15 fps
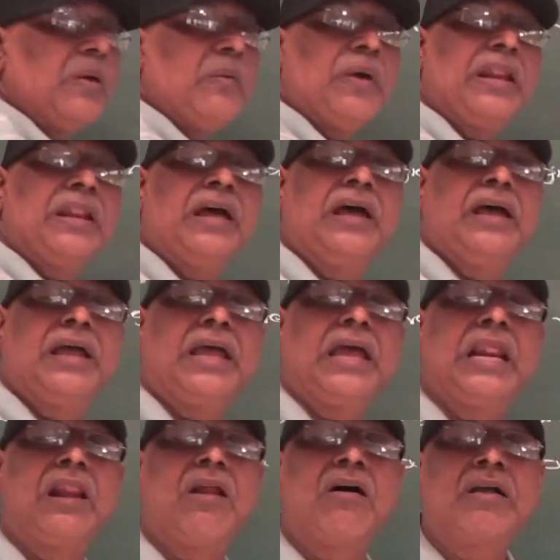when
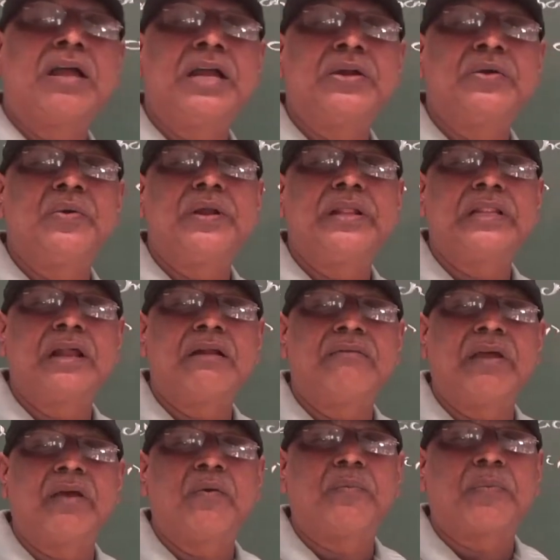a longitudinal
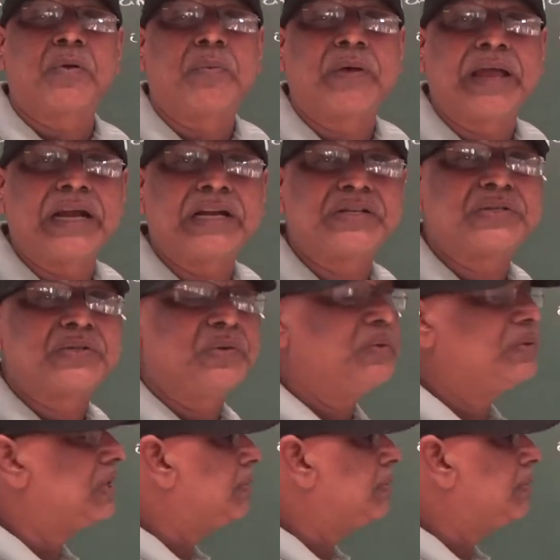wave propagates through the